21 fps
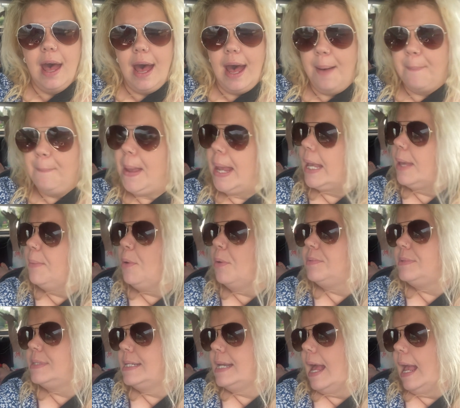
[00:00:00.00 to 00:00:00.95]
and pick him
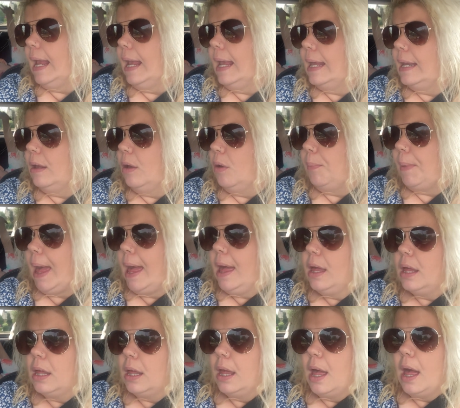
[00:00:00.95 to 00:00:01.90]
up tonight in it'll be.
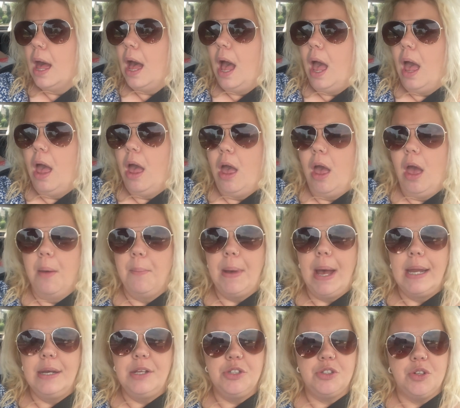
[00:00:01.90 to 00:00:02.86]
um,
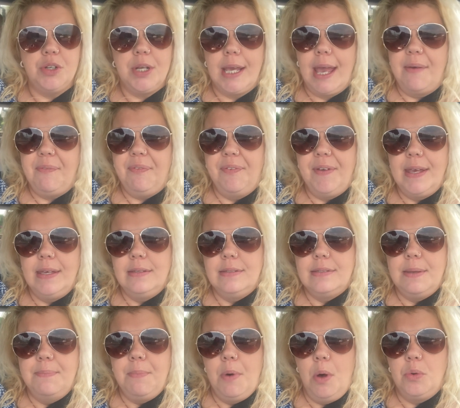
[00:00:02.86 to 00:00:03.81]
and he's going to get
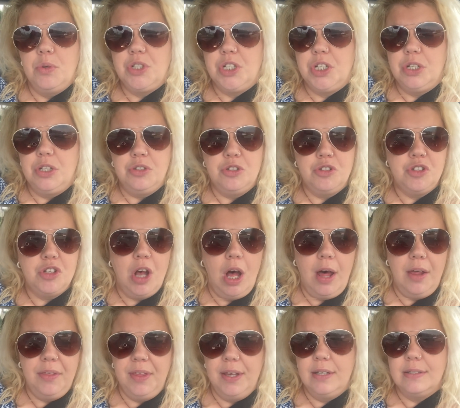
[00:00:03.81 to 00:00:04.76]
things in motion and
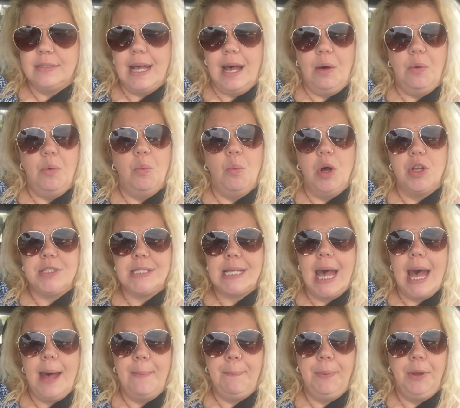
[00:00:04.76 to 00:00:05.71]
sort things out, what's
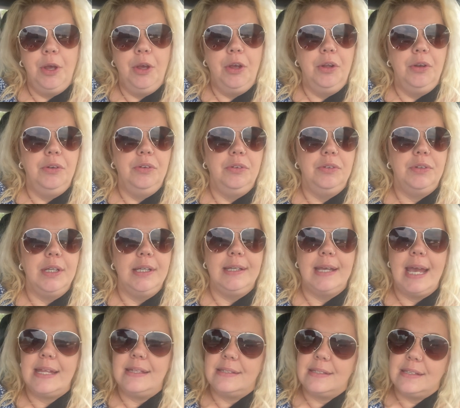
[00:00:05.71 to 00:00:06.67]
happened
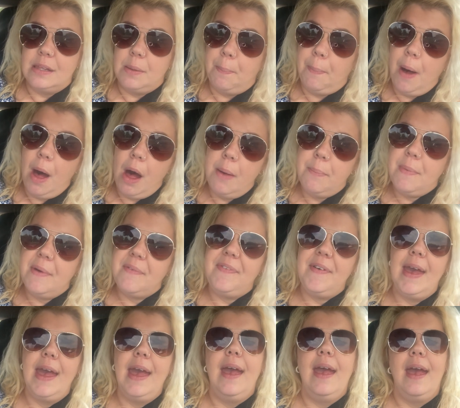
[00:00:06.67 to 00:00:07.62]
and get to the bottom of
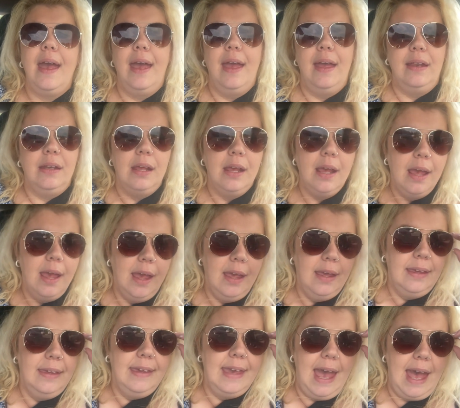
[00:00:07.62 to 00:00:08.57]
it. And
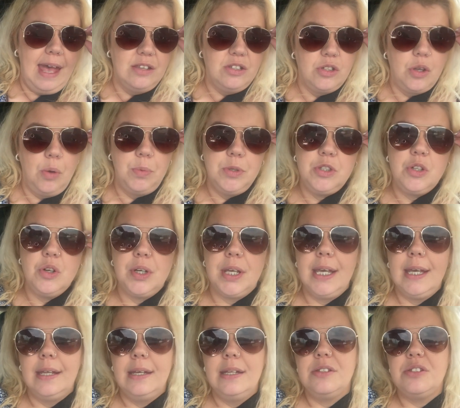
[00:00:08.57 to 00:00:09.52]
yeah, so we took
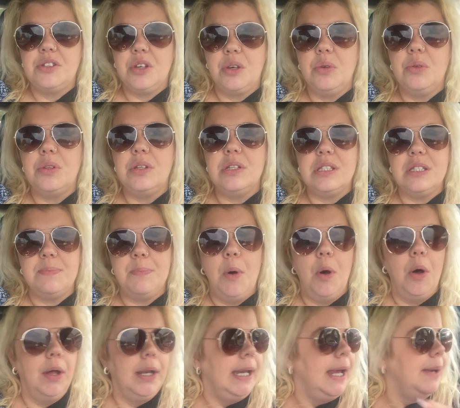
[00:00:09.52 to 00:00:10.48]
Keegan in school this
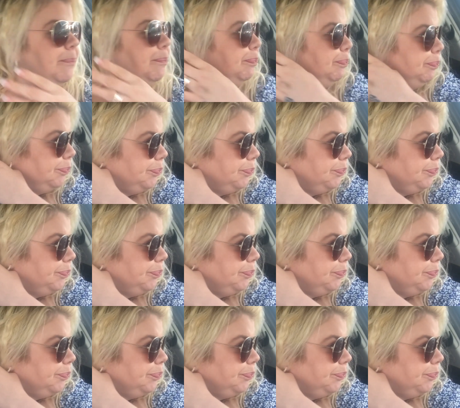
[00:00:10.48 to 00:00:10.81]
morning.